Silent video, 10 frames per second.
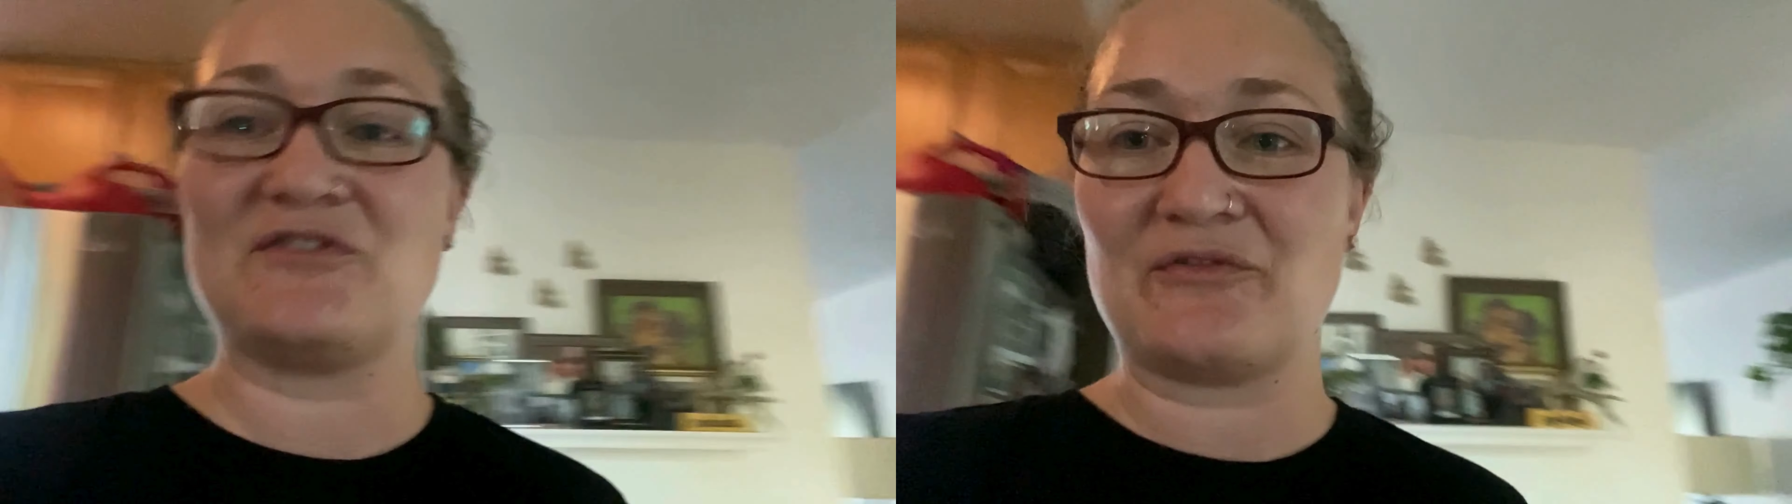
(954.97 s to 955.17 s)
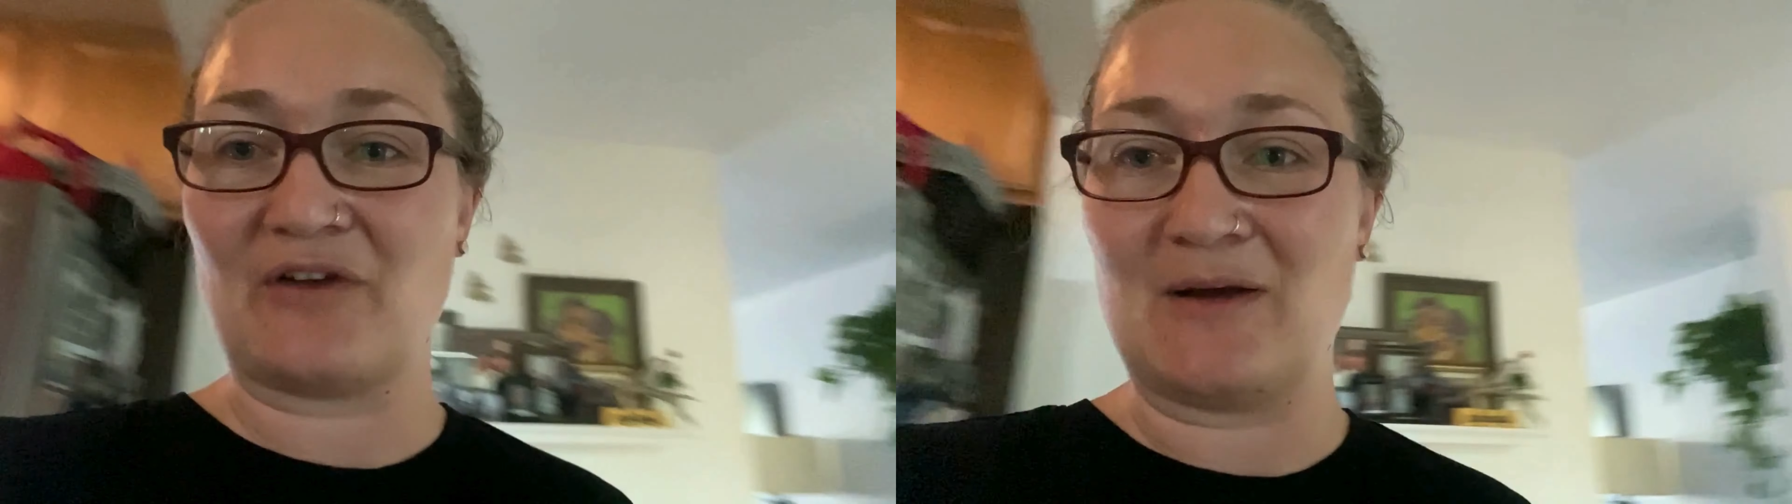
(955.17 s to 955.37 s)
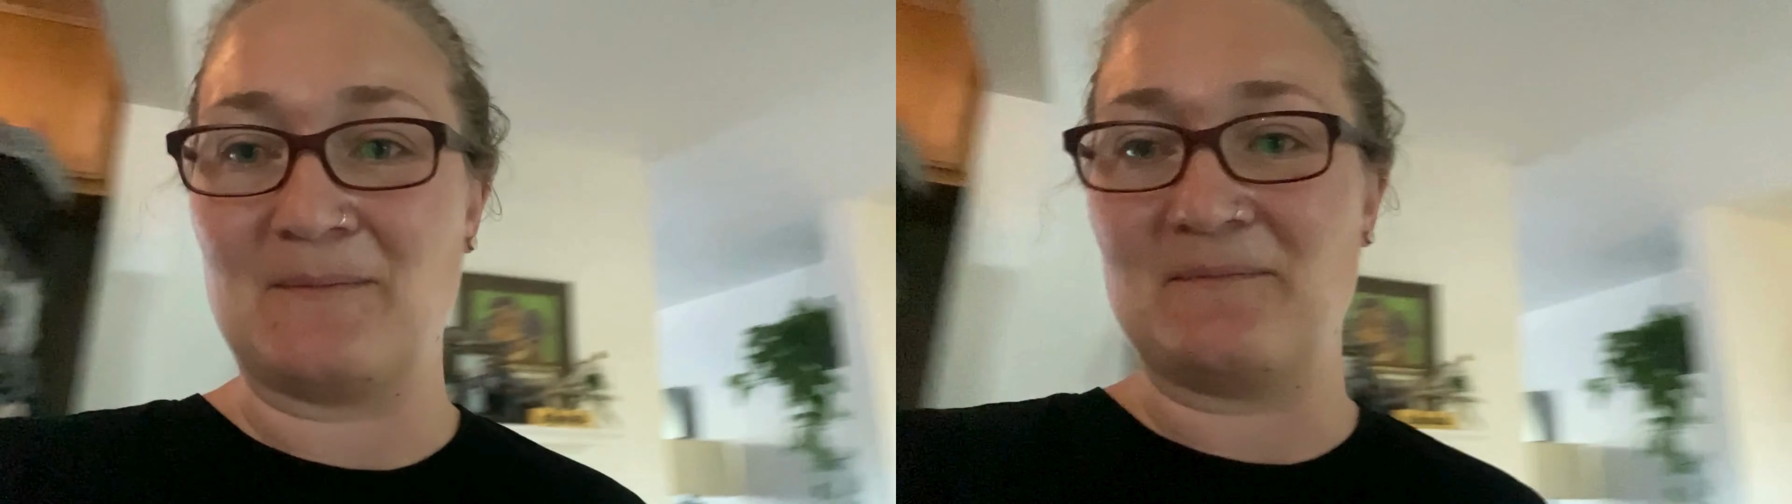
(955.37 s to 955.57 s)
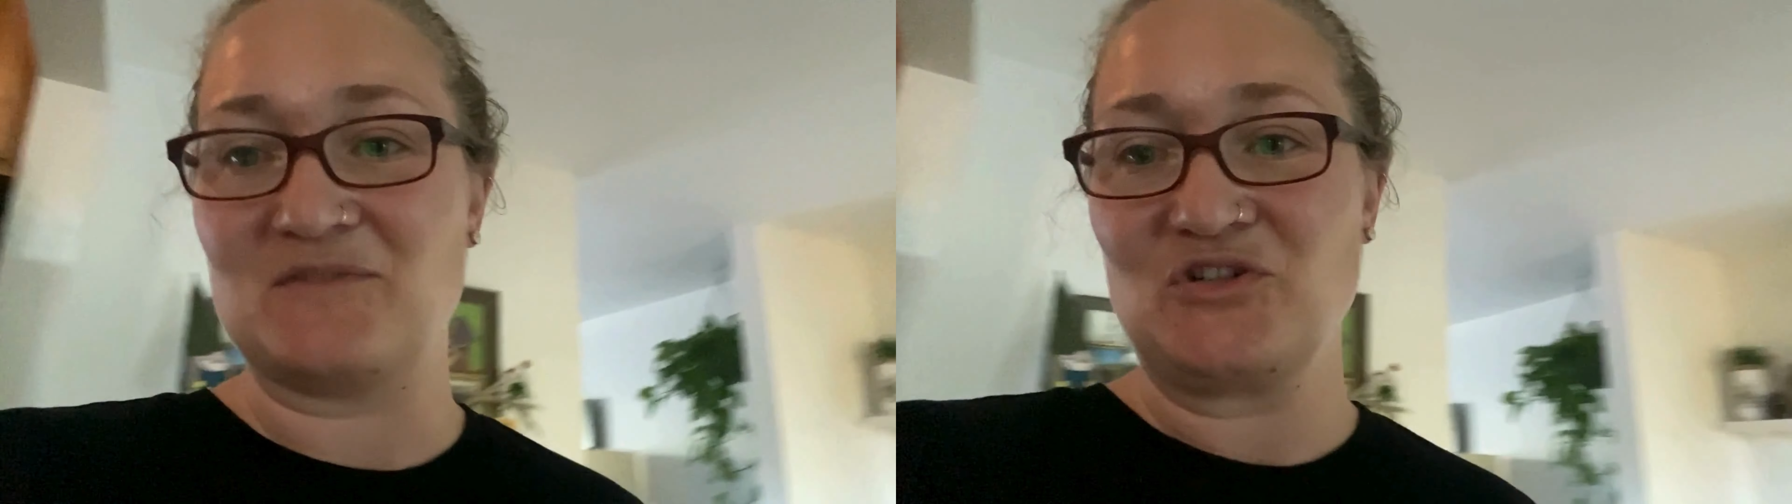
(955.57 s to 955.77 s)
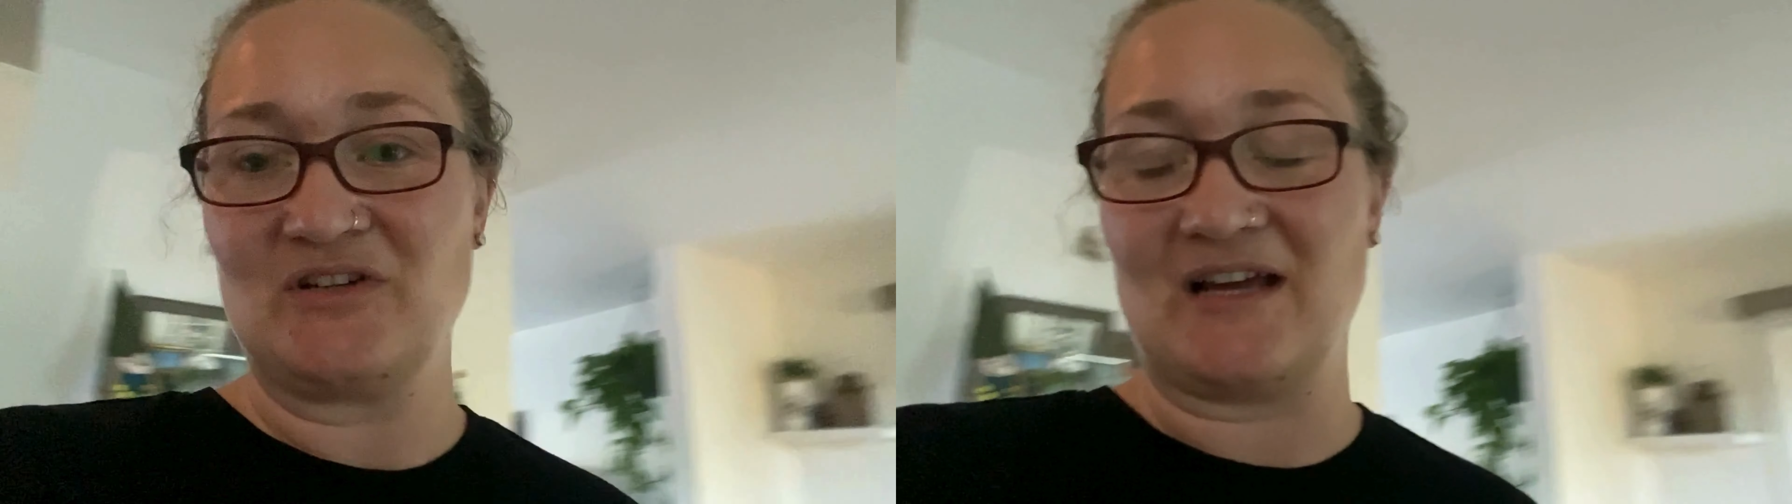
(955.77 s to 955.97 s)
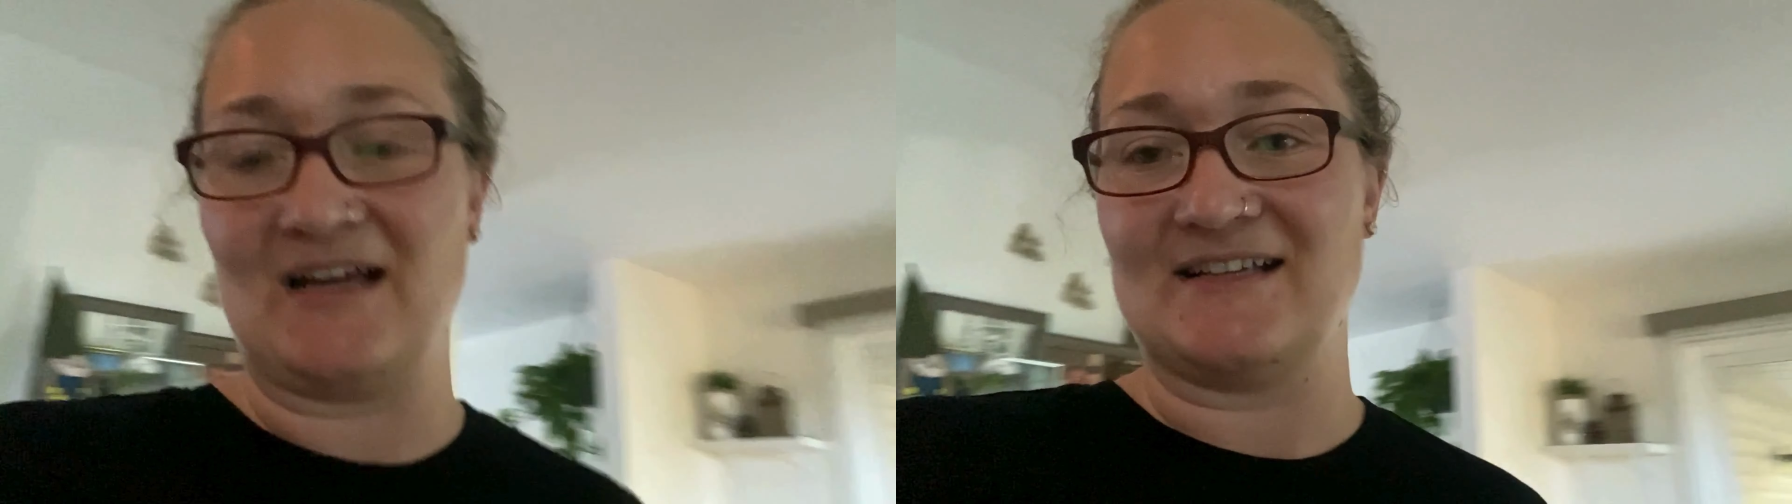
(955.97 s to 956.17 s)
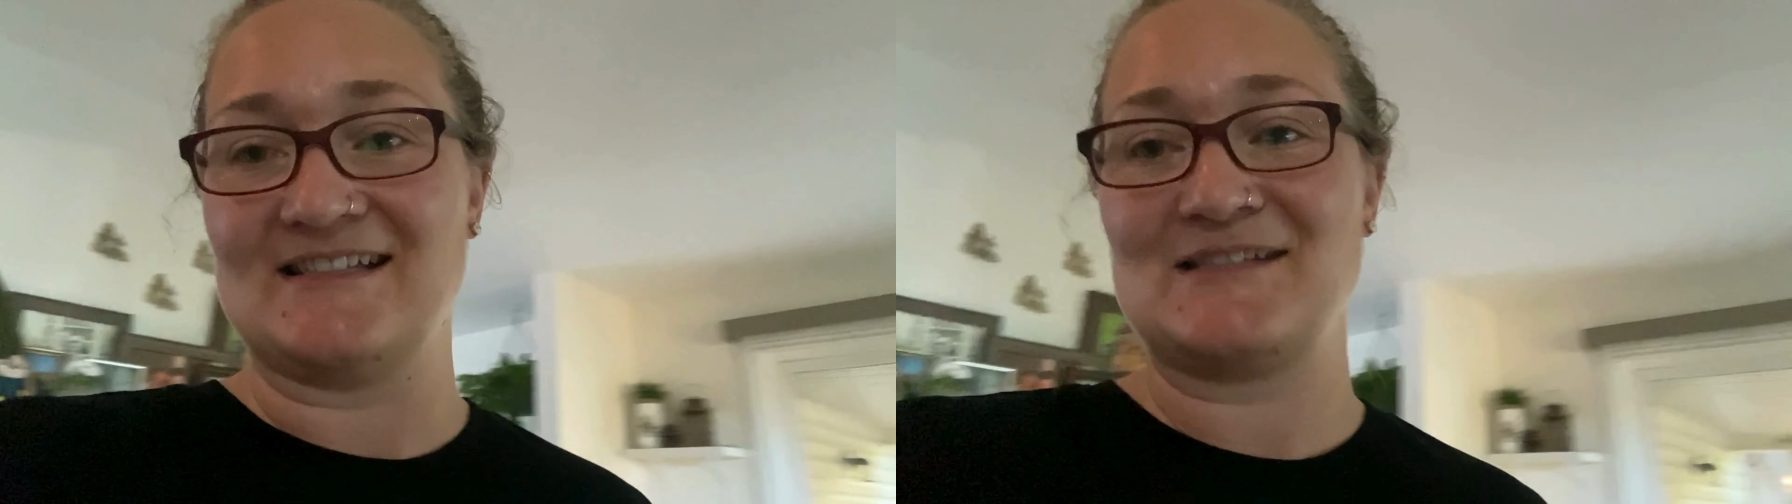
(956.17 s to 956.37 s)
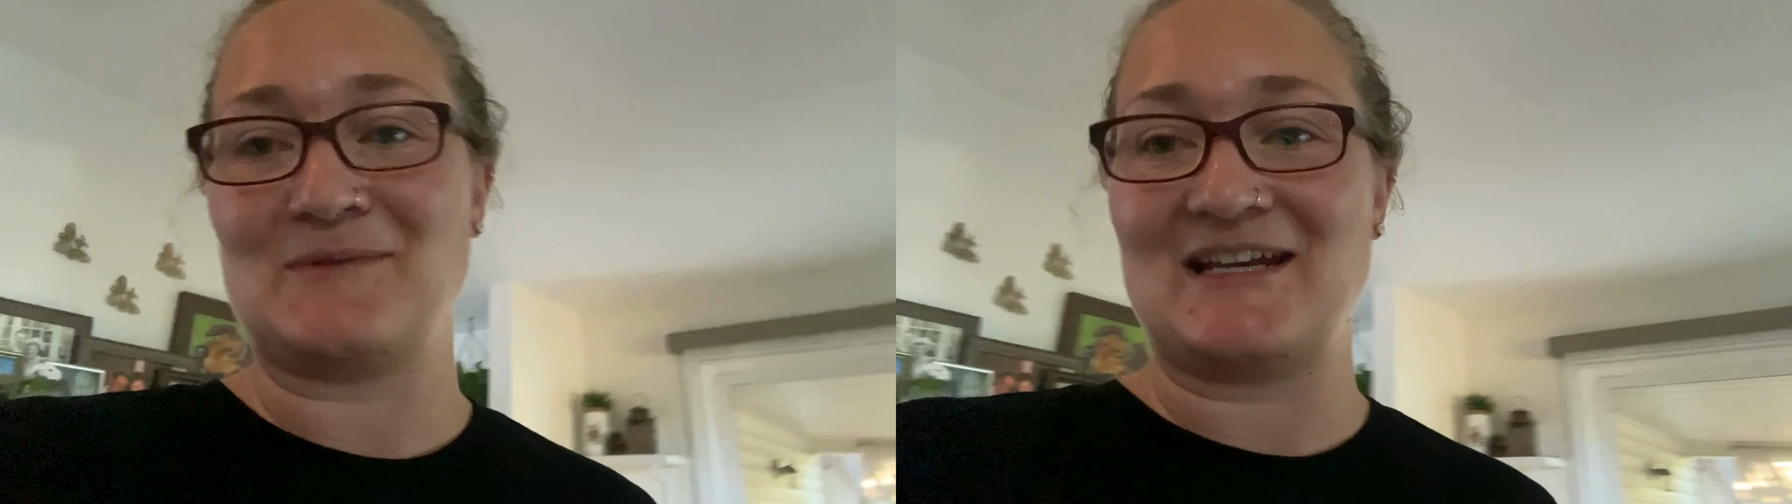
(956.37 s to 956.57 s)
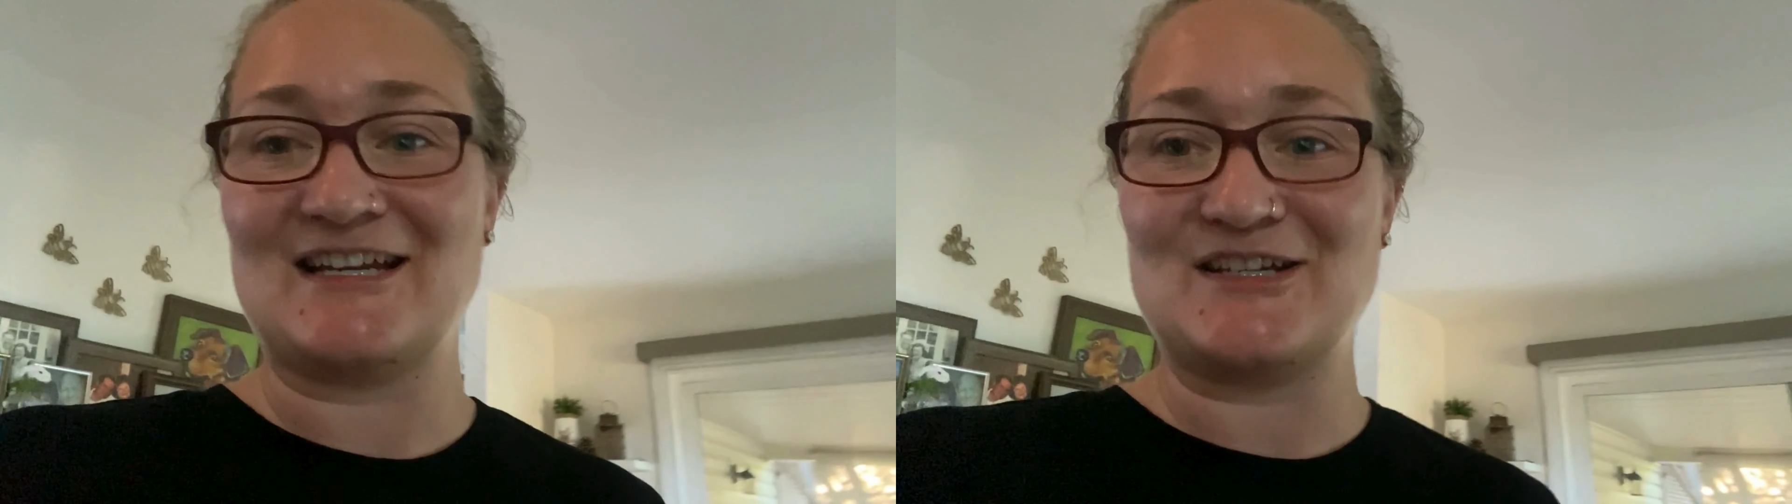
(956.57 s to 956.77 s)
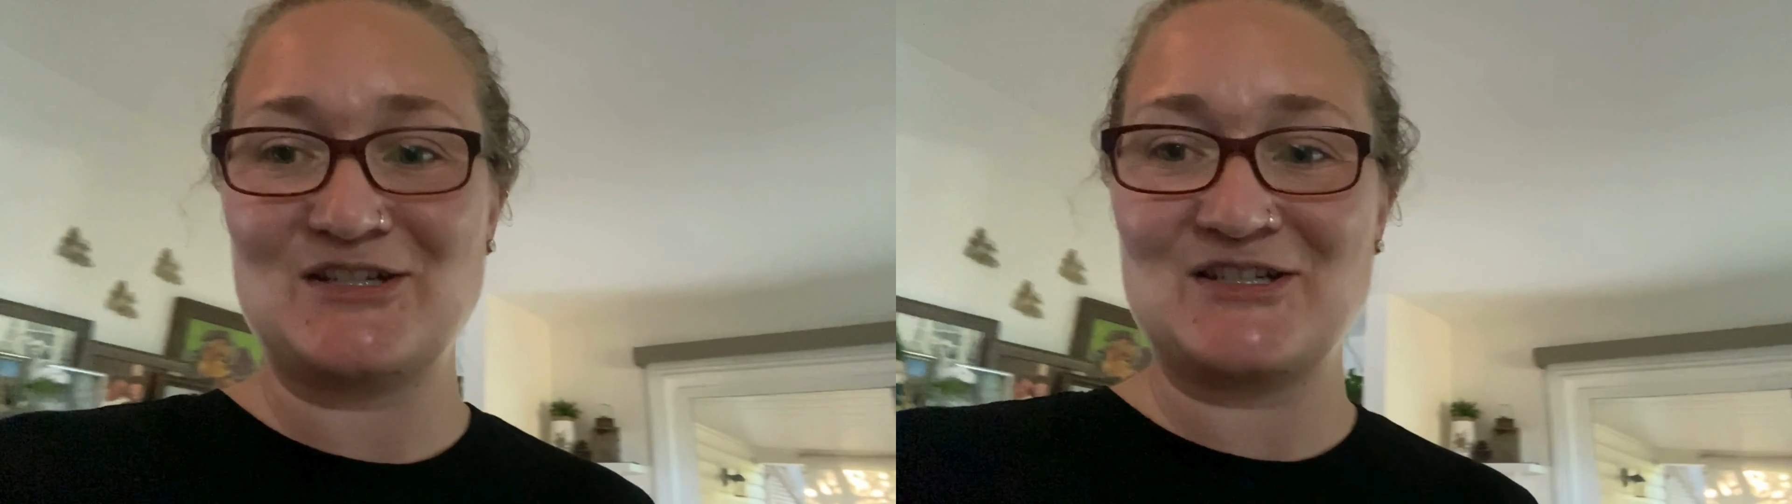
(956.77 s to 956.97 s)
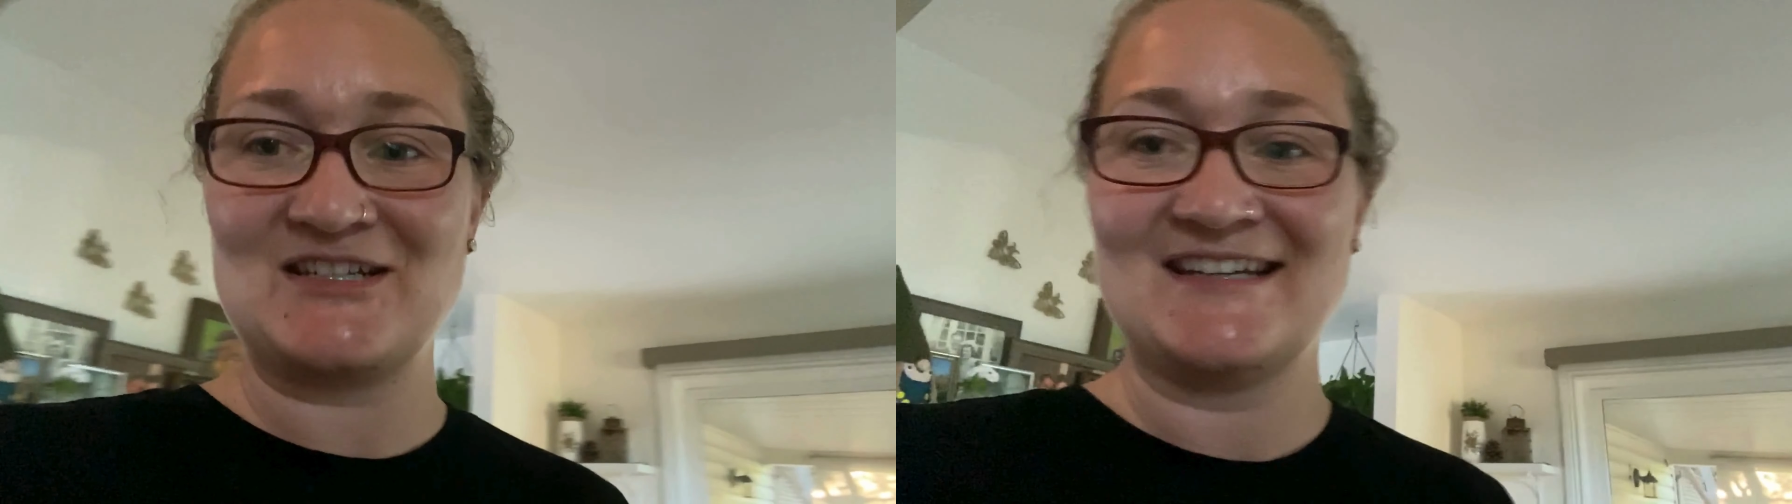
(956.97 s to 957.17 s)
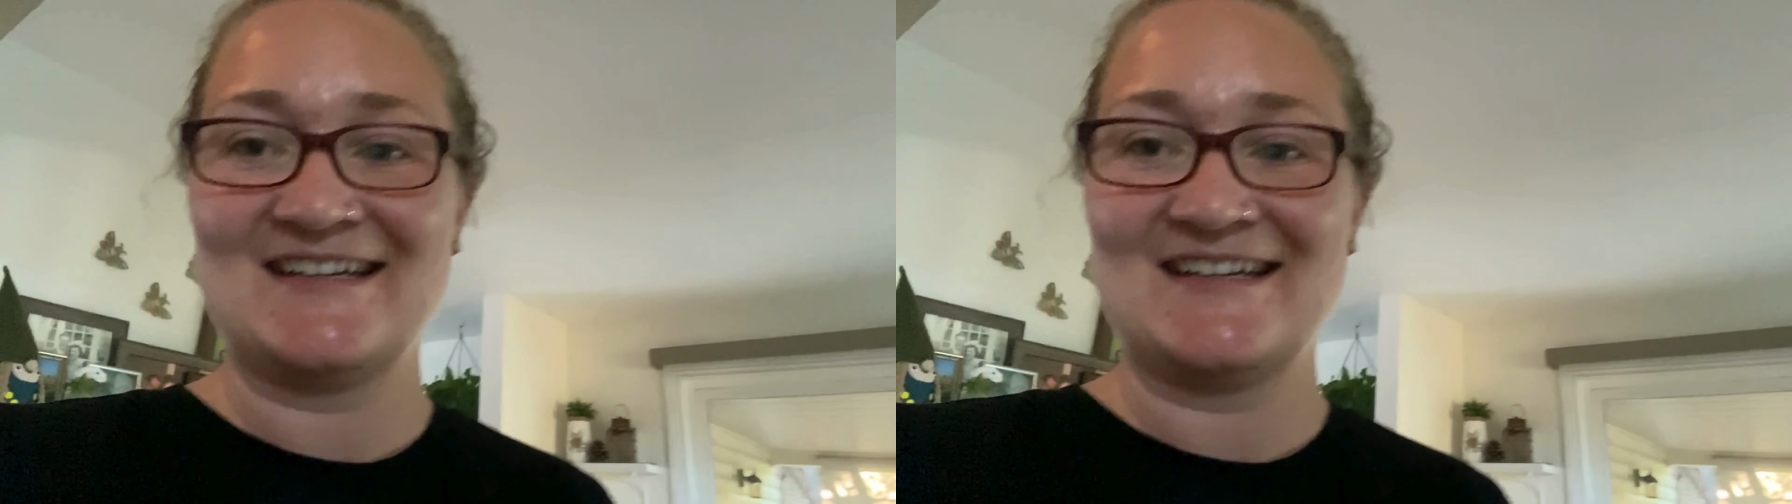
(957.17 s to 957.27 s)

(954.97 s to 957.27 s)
from Swedish